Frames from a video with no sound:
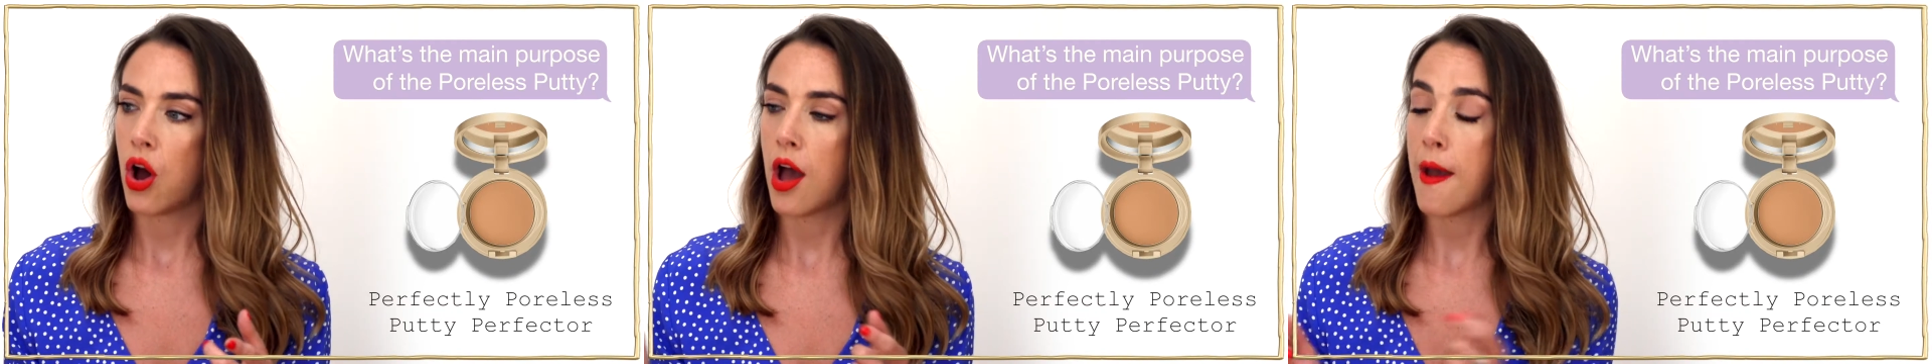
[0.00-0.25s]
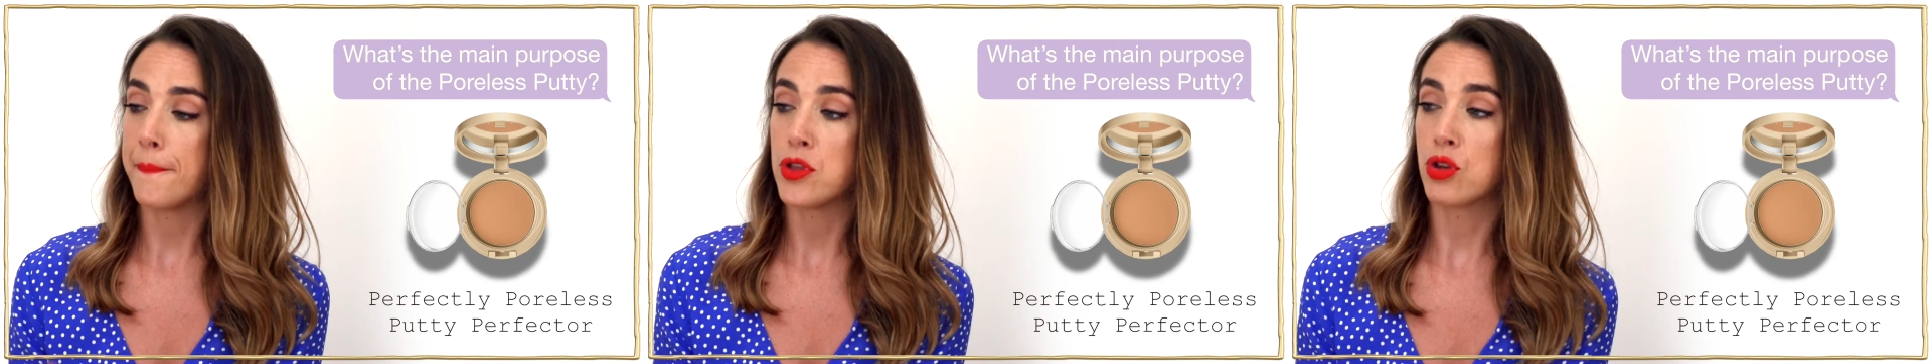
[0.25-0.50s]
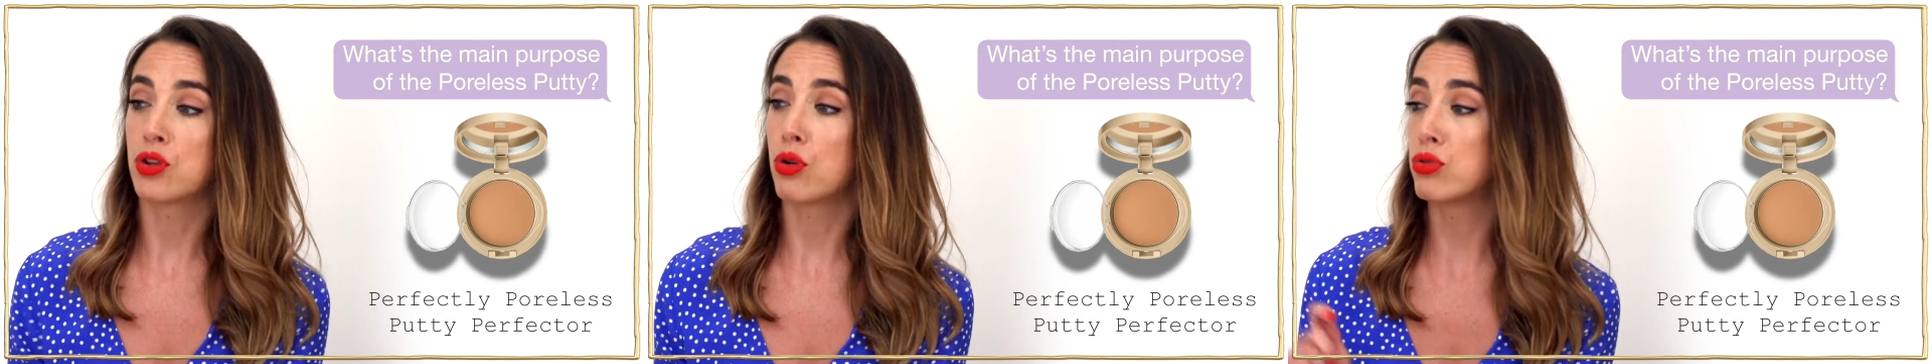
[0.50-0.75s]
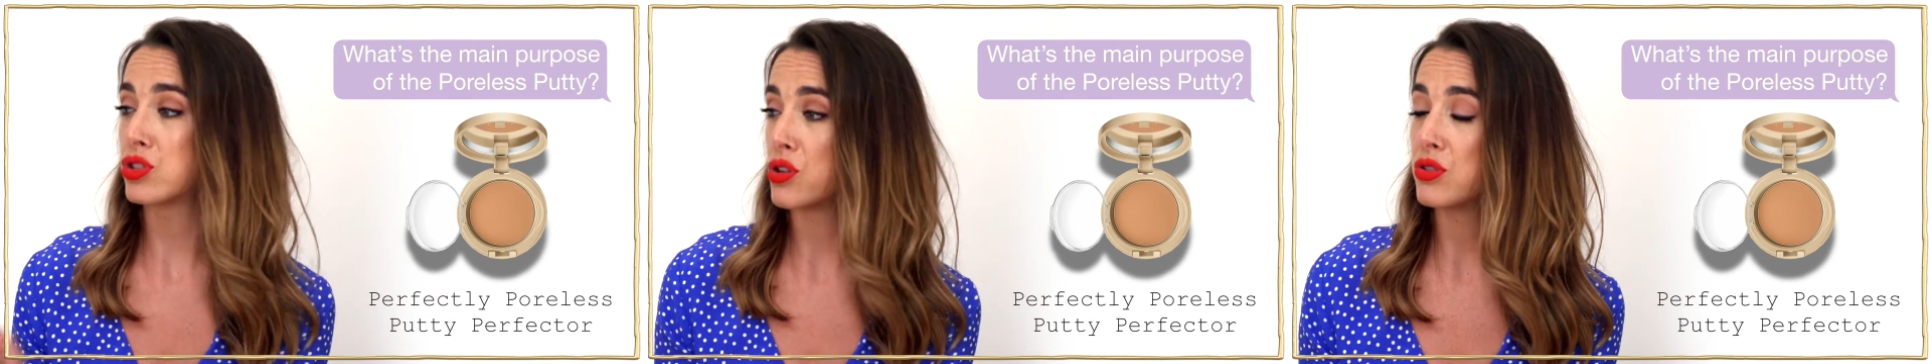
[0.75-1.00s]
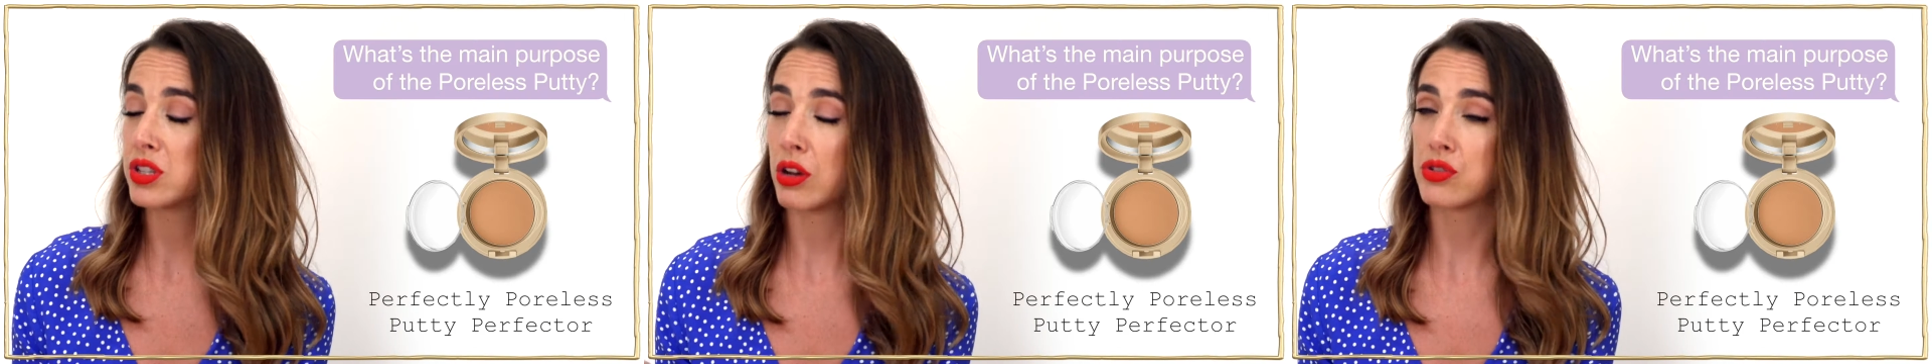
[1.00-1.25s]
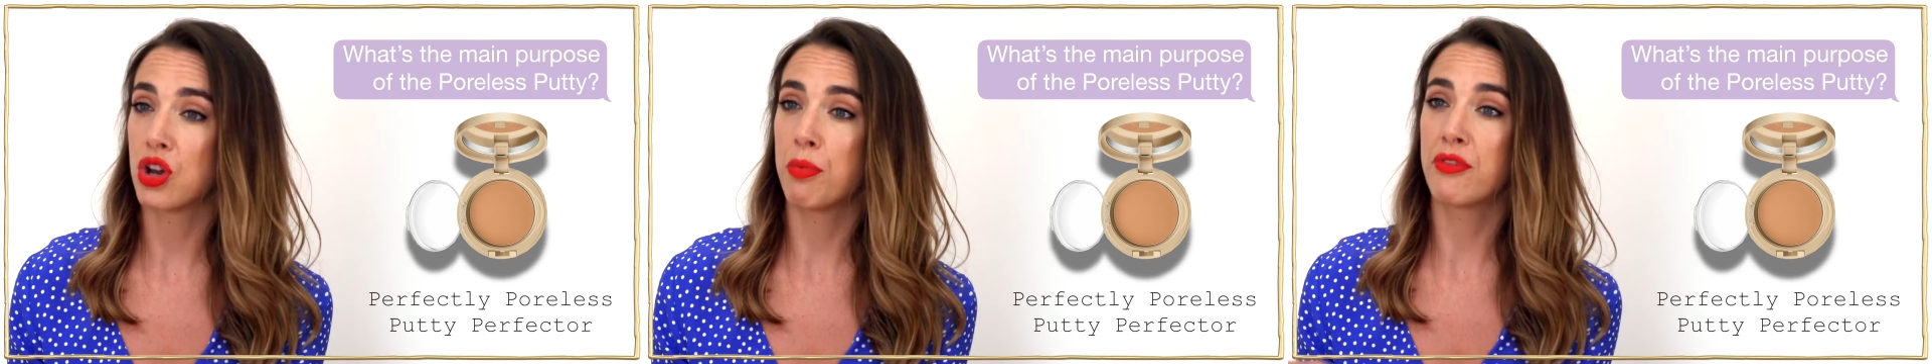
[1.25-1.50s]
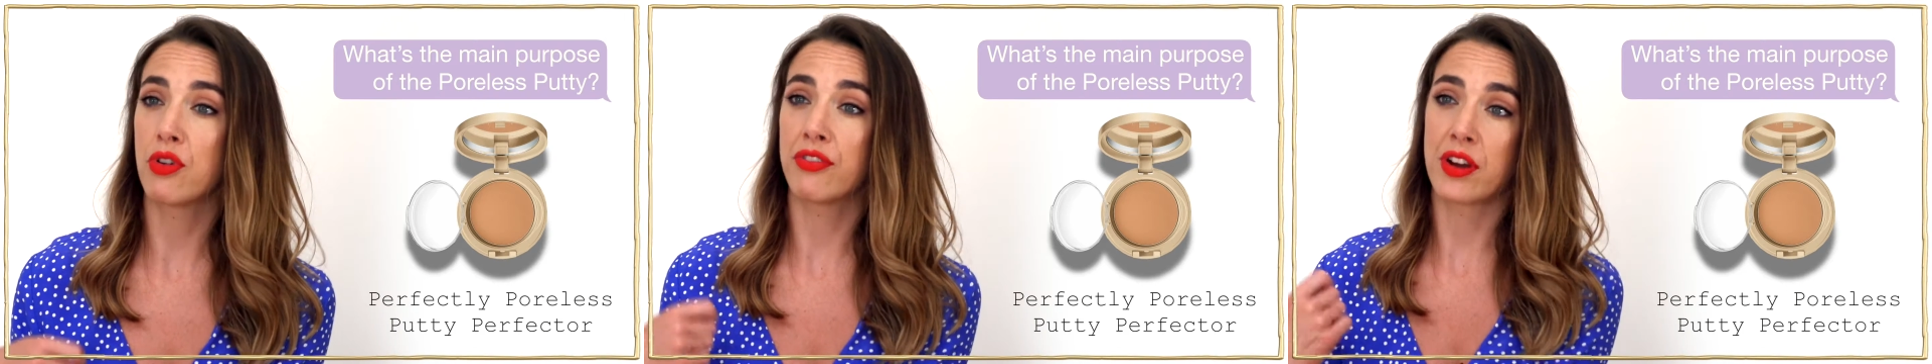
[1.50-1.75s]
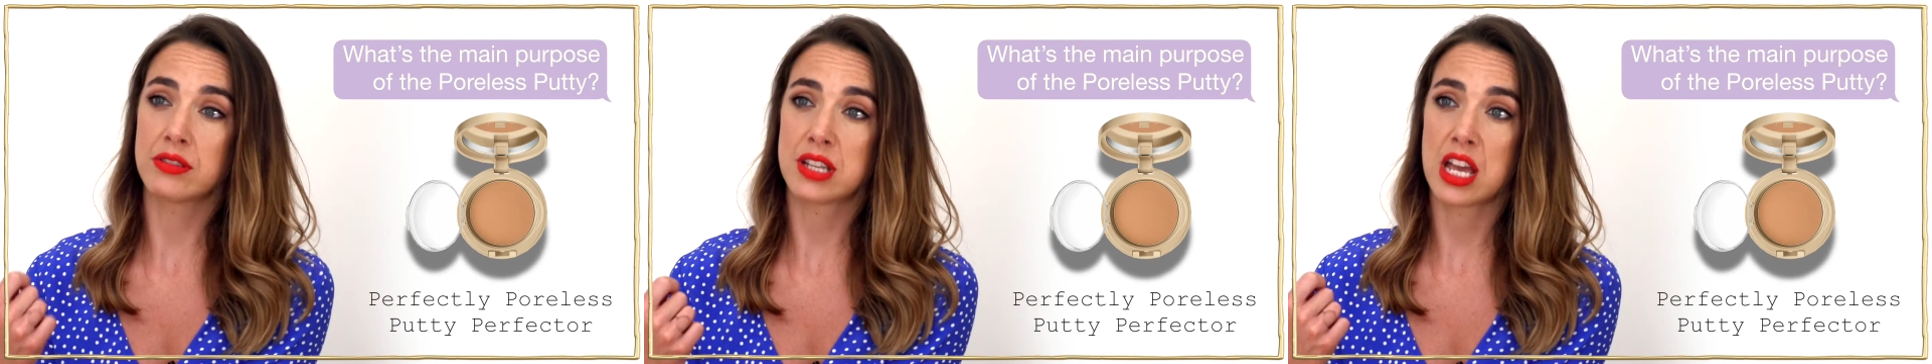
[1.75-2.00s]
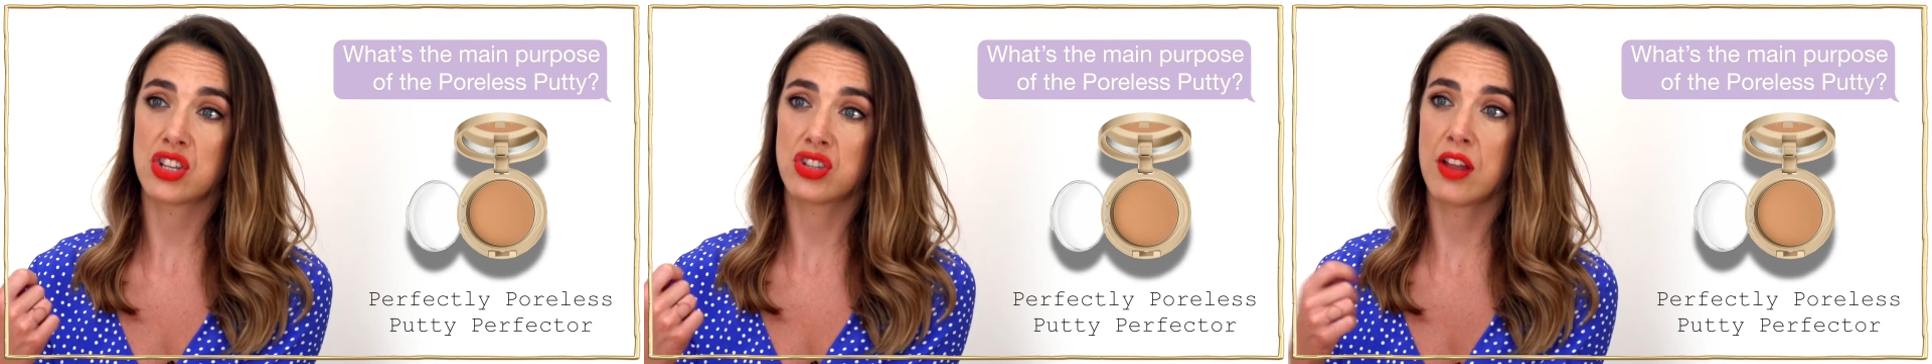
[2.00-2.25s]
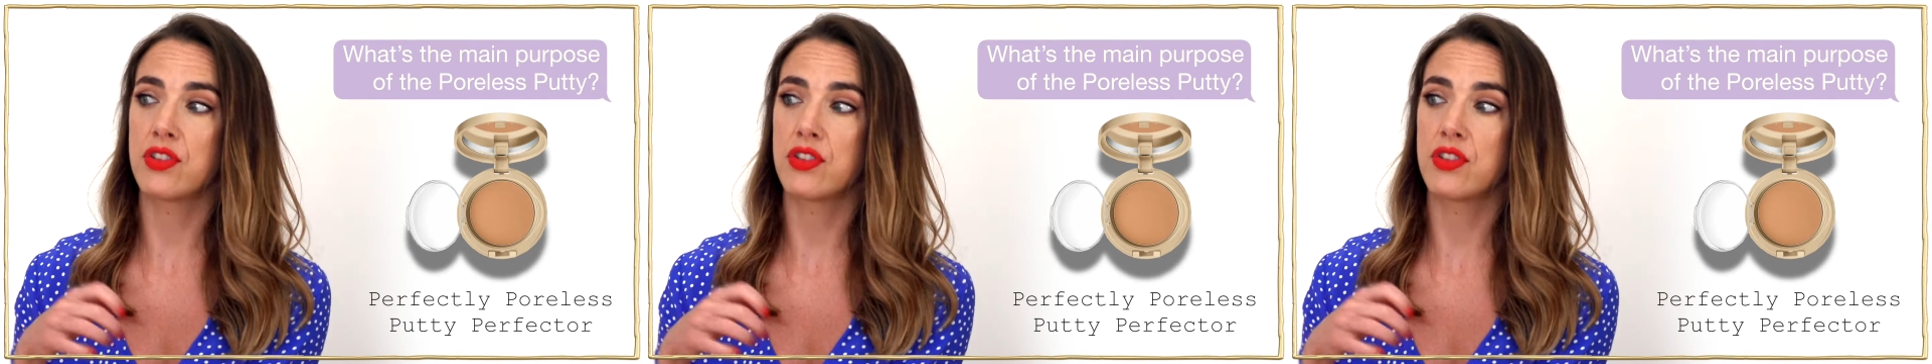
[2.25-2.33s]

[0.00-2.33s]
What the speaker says: You could also use it on top of your foundation